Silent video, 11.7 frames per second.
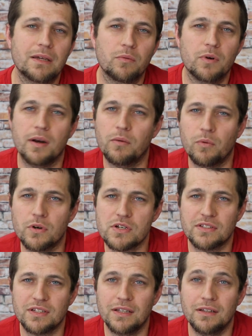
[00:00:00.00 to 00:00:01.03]
and we're we're
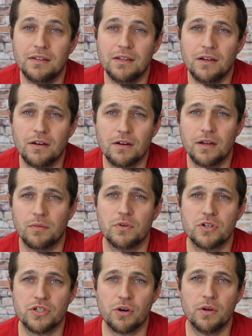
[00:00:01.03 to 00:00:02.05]
just in here and we're
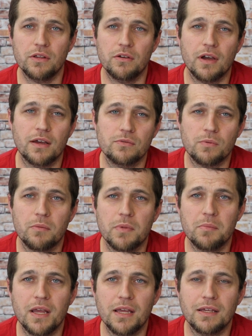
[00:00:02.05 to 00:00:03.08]
showing you guys what we
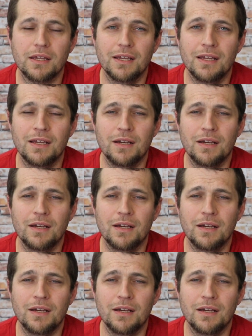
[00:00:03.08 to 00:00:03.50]
make.